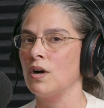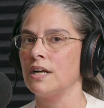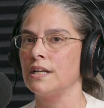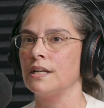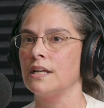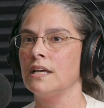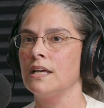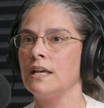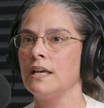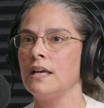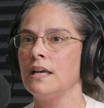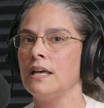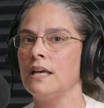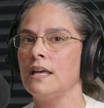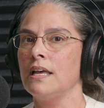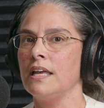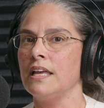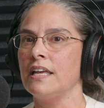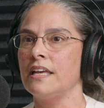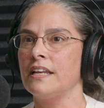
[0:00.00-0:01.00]
I.
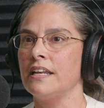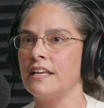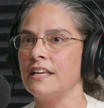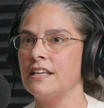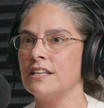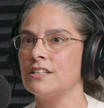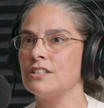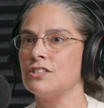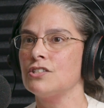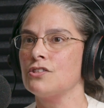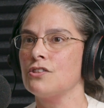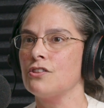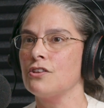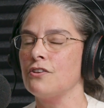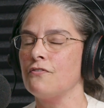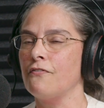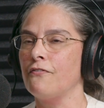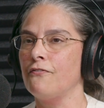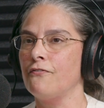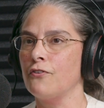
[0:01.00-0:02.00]
It is the
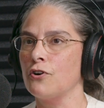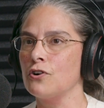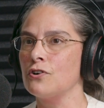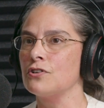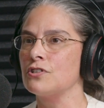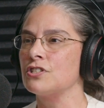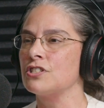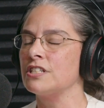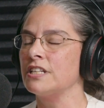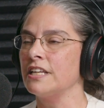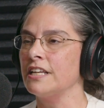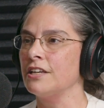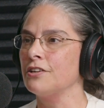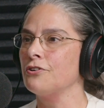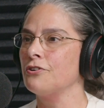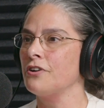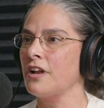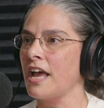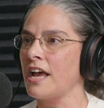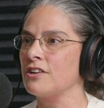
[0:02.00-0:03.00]
first
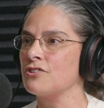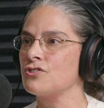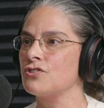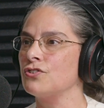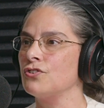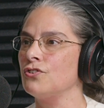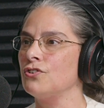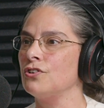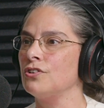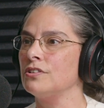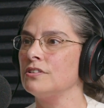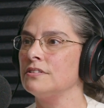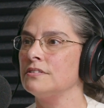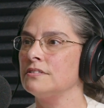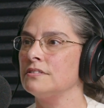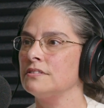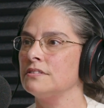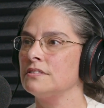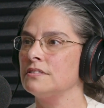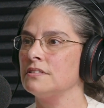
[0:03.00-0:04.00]
international
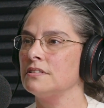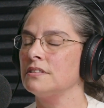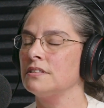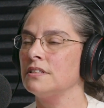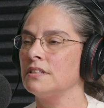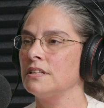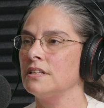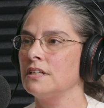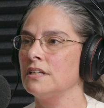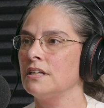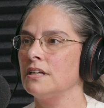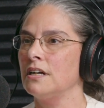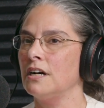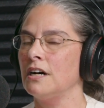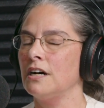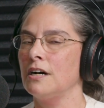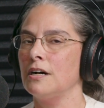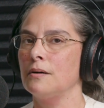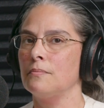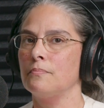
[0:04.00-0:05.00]

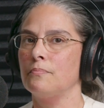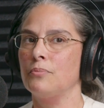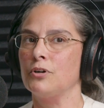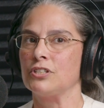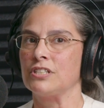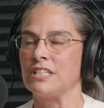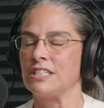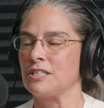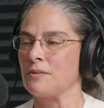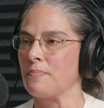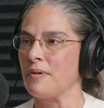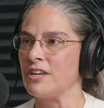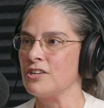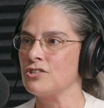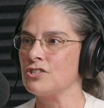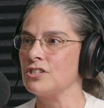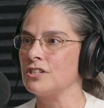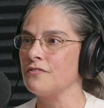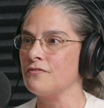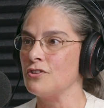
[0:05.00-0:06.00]

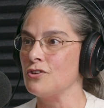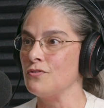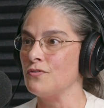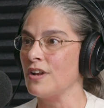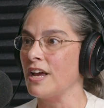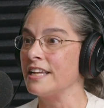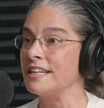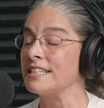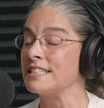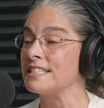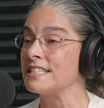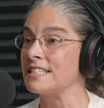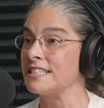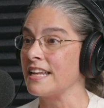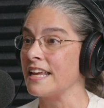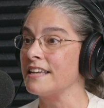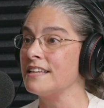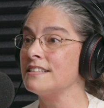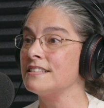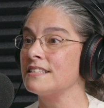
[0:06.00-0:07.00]
participation of the United
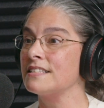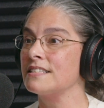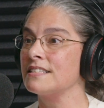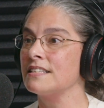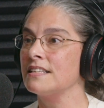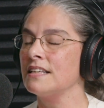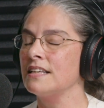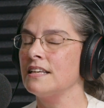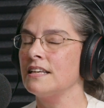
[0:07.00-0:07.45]
States.